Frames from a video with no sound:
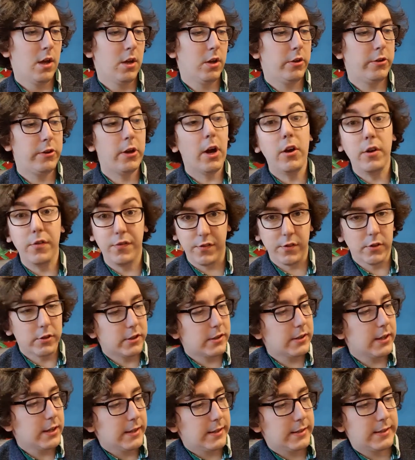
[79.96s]

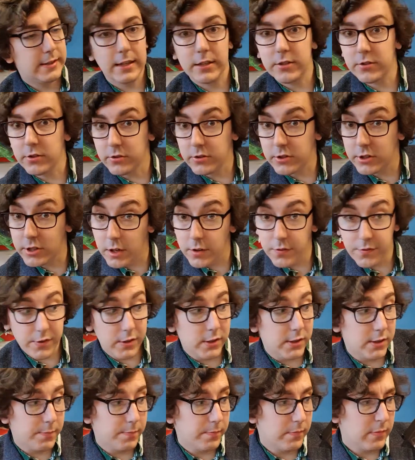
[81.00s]
Gophers sit on
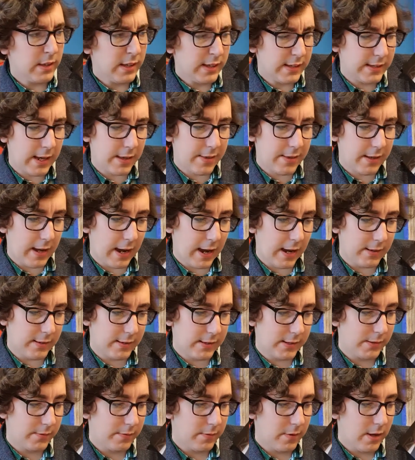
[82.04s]
sofas, said the
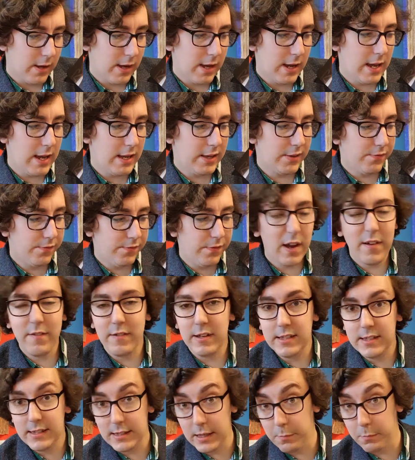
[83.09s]
cat. It's very
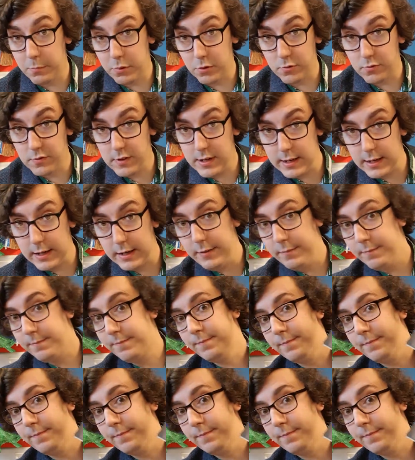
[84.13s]
simple, really.